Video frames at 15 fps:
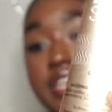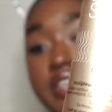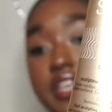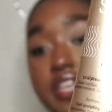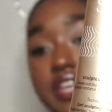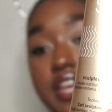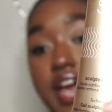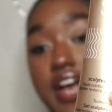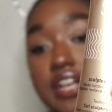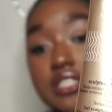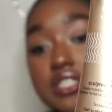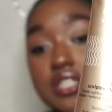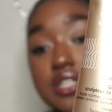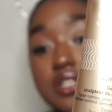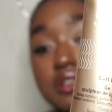and then it has
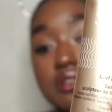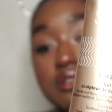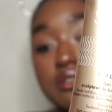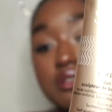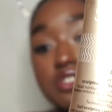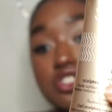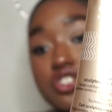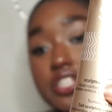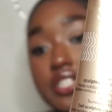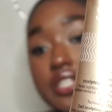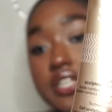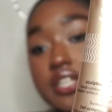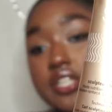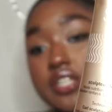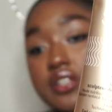it
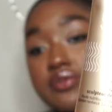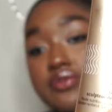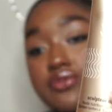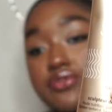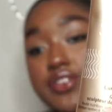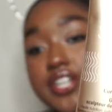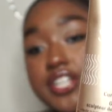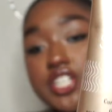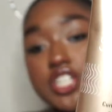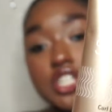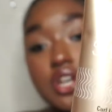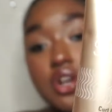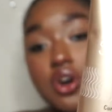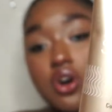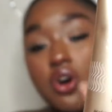translated in French
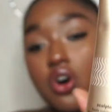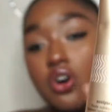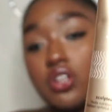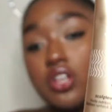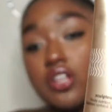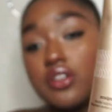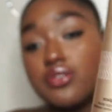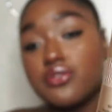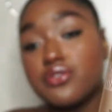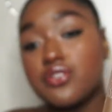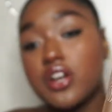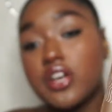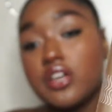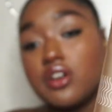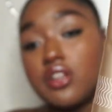all on the
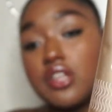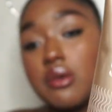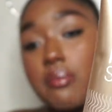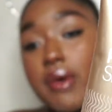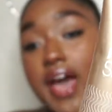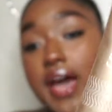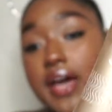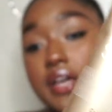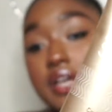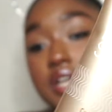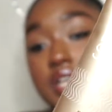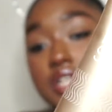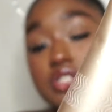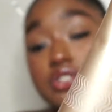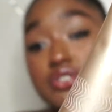front and on the back.
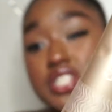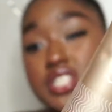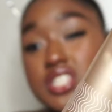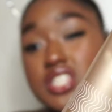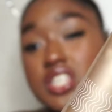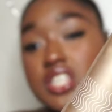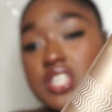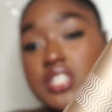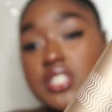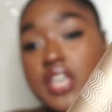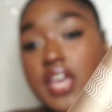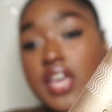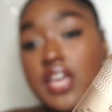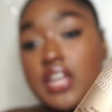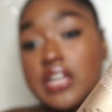So this is
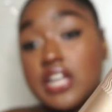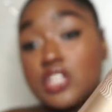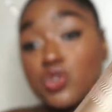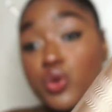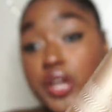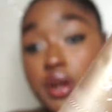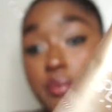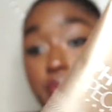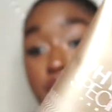a natural hair